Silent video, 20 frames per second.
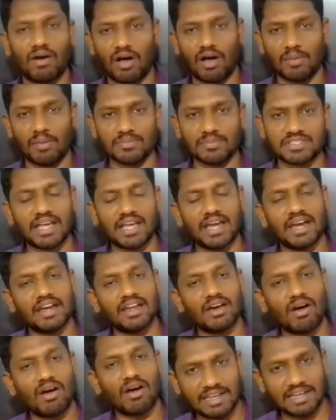arms and
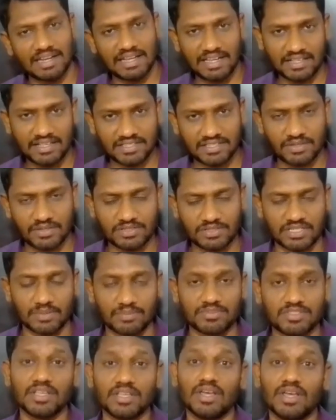artillery
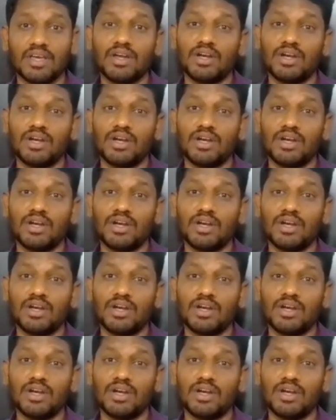systems